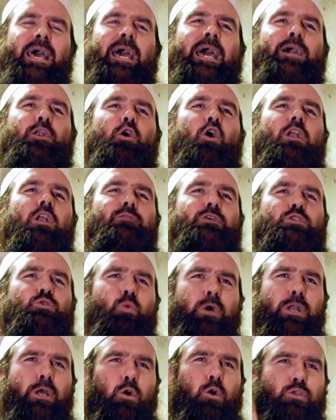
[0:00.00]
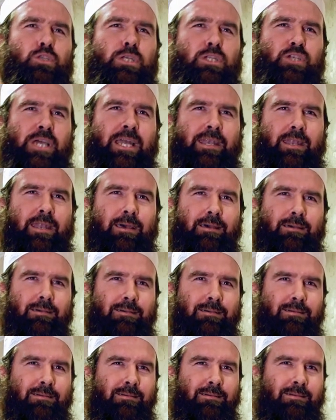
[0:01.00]
and all of us want to go to Jannah
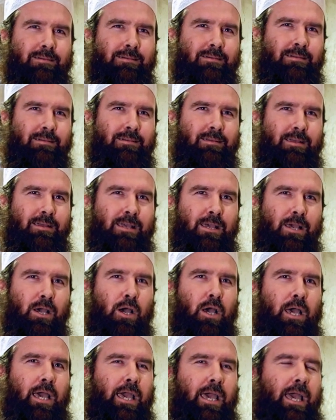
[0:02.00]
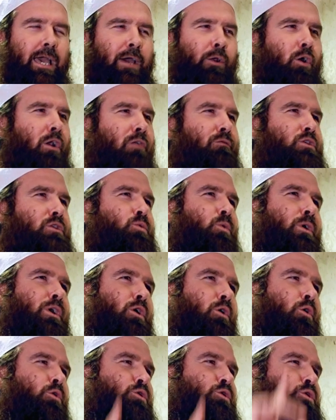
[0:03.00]
and all of us want to go